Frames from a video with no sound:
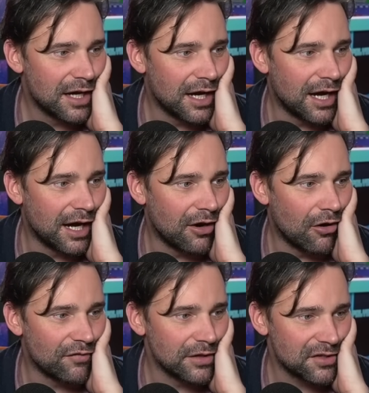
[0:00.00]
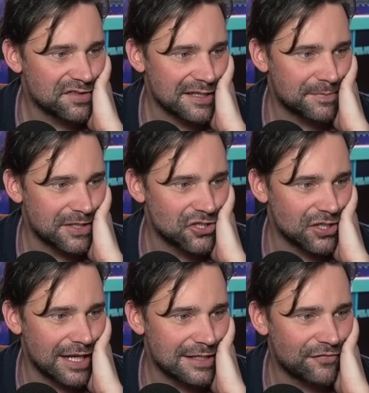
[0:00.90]
of a lost
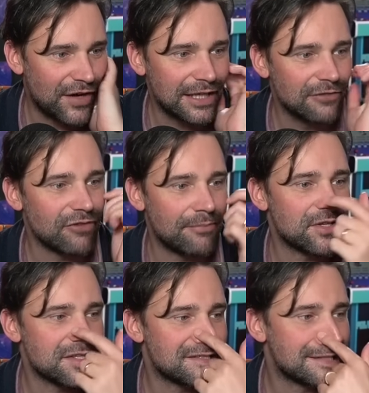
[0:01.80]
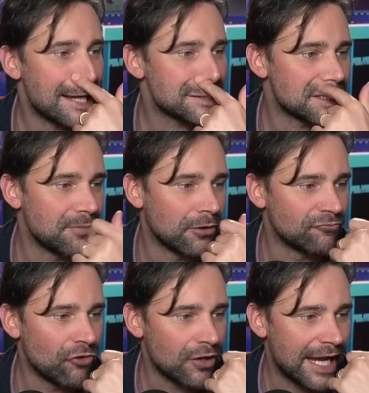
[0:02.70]
expedition, its final remnants dashed
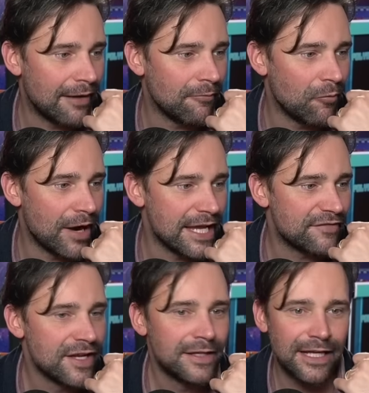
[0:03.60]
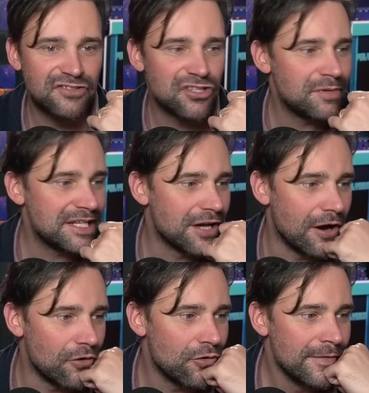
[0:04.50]
upon rock and wave. Now, do we
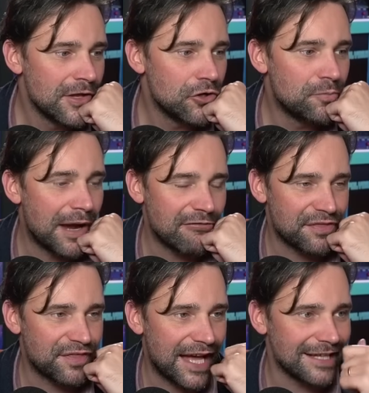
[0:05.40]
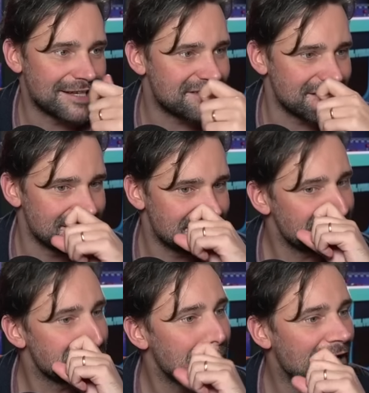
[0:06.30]
know who Perithalis is?
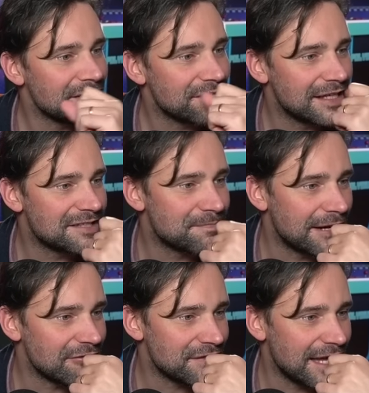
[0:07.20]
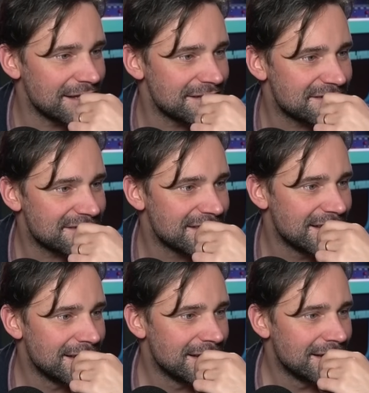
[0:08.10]
Is Perithalis
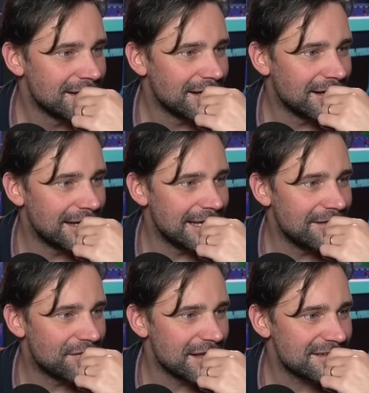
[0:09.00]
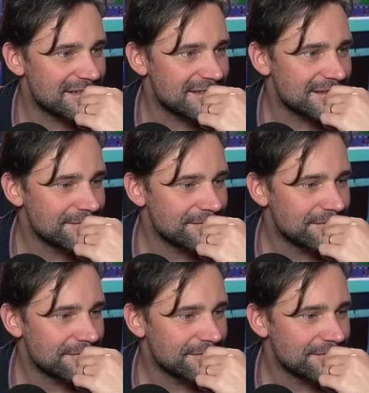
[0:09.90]
in this